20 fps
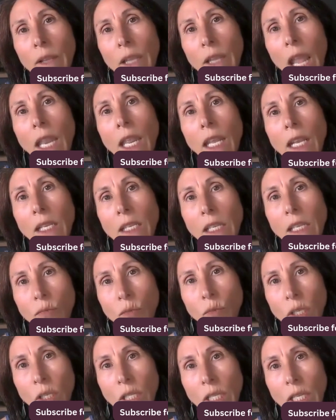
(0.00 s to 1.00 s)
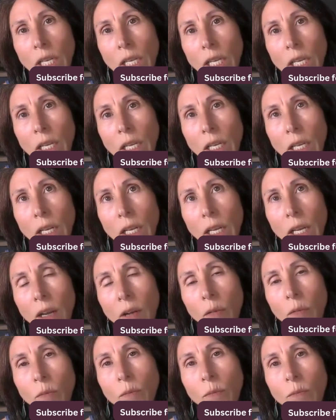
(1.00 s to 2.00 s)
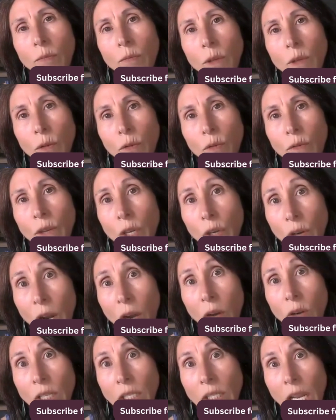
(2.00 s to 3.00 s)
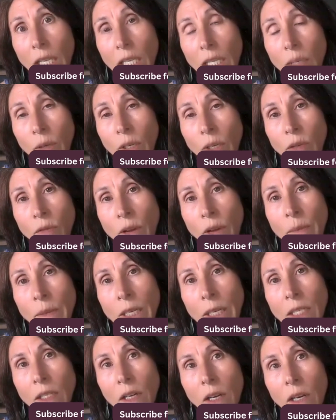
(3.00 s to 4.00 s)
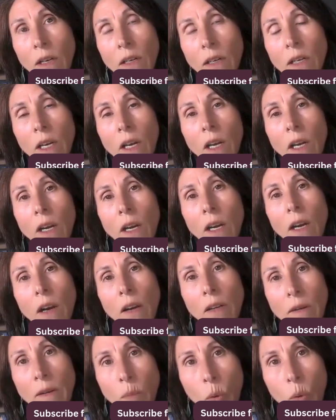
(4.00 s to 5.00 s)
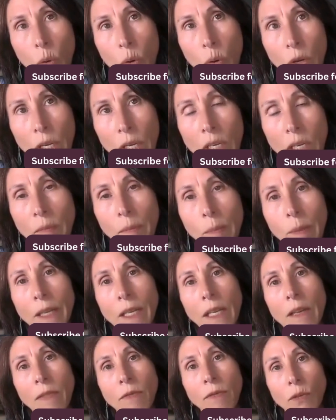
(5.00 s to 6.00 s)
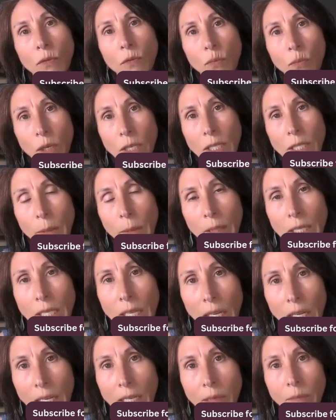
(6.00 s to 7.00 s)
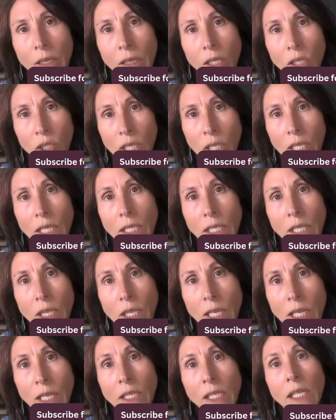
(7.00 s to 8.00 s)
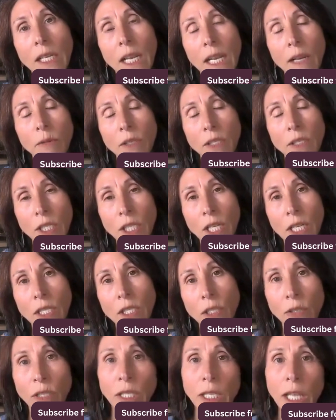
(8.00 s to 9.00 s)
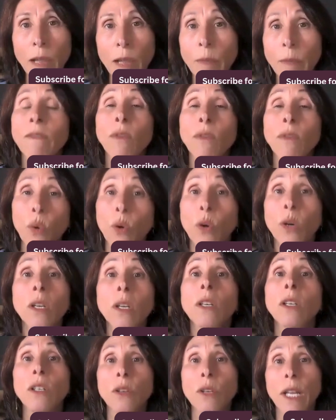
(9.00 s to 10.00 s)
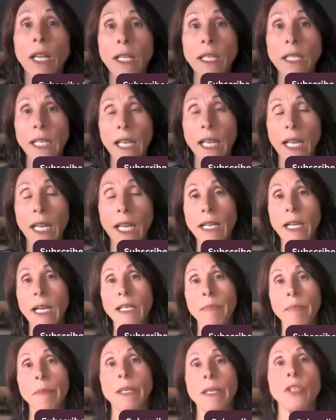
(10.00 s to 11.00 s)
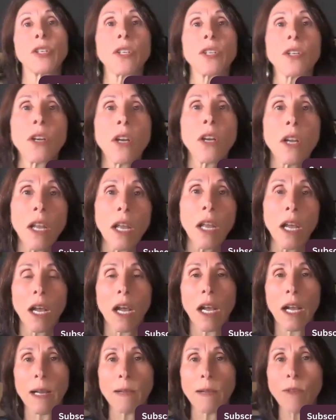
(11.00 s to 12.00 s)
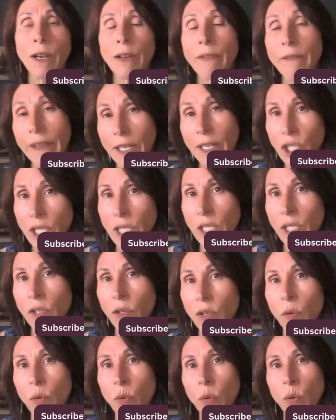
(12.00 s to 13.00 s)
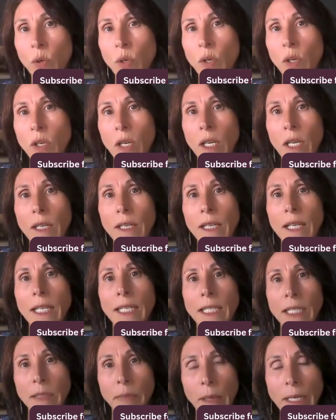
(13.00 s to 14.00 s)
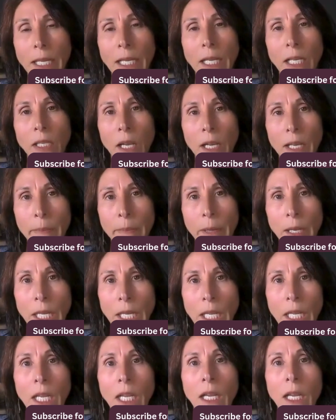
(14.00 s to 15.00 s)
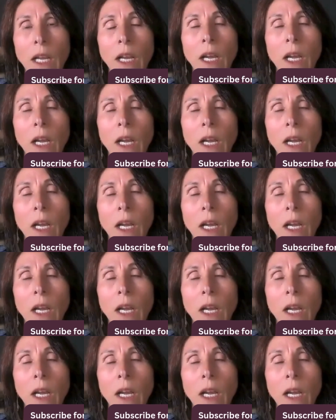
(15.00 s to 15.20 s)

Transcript: Getting someone to help you figure out exactly what your remedies are important. But if you want to spend the time and looking into things, then I would suggest doing that before you get into any kind of major renovation or expending a lot of money